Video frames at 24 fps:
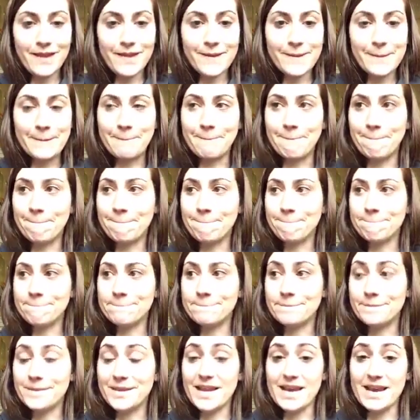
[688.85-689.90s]
But
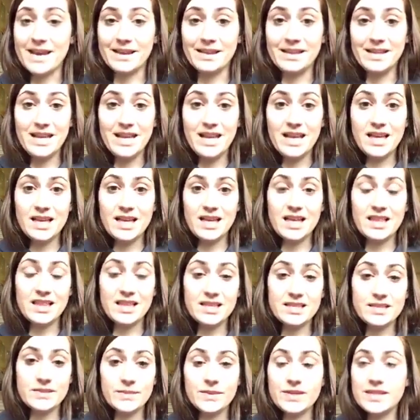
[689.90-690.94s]
yeah,
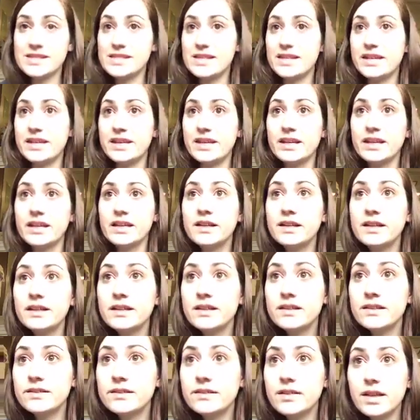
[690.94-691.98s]
this was it
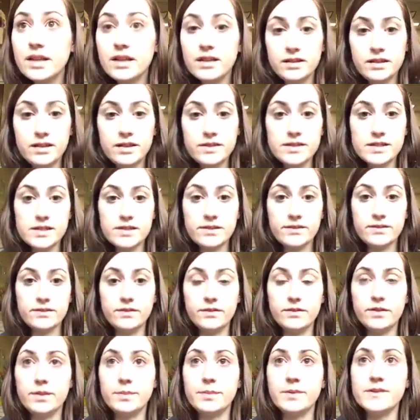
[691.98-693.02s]
was a
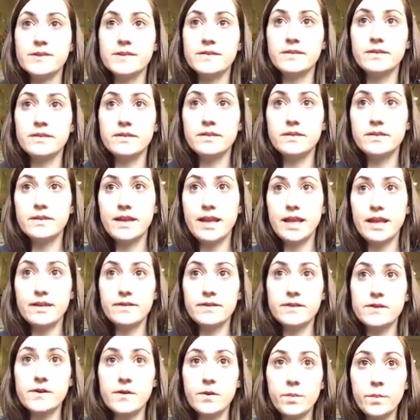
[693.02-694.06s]
normal
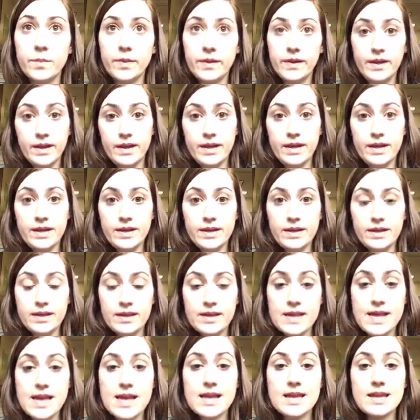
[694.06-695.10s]
length scope.
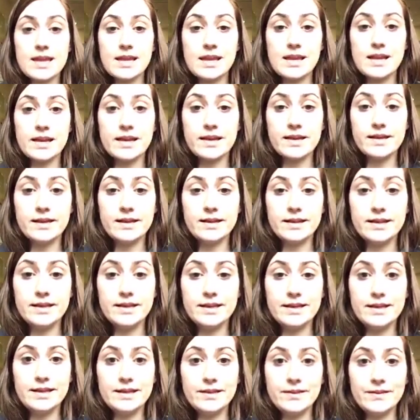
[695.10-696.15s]
And then,
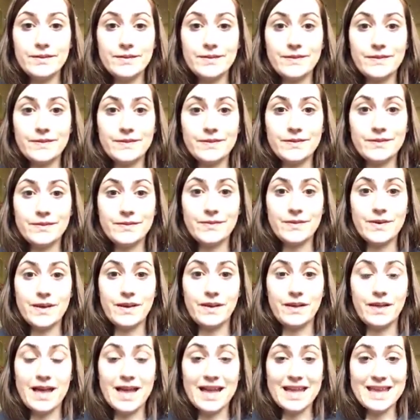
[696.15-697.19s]

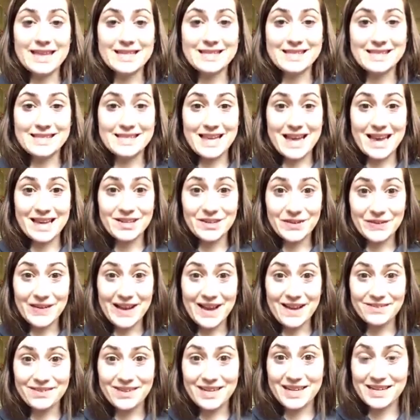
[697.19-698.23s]
well, I guess I
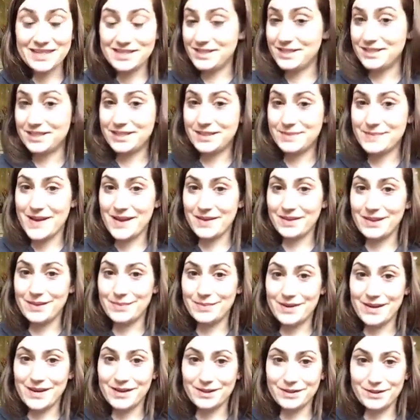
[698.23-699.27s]
don't have an answer about
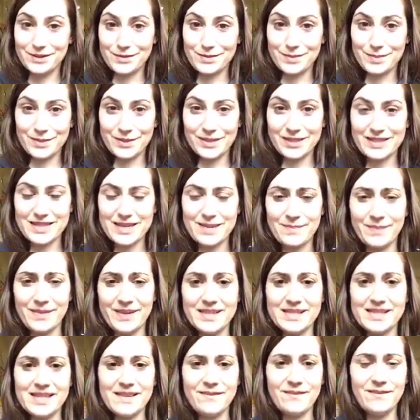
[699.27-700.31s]
the progress report
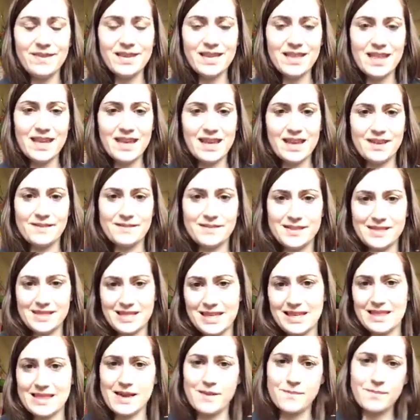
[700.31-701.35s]
templates. I feel like I've
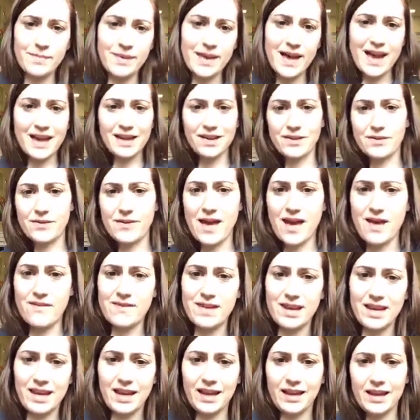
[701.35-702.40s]
seen them, but I don't
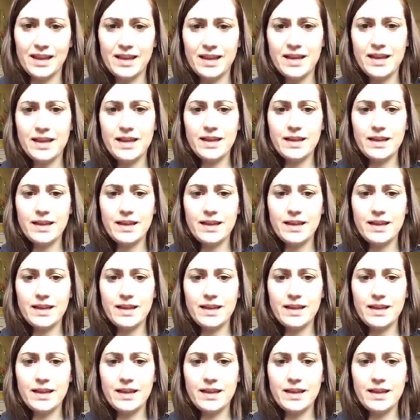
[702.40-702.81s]
have any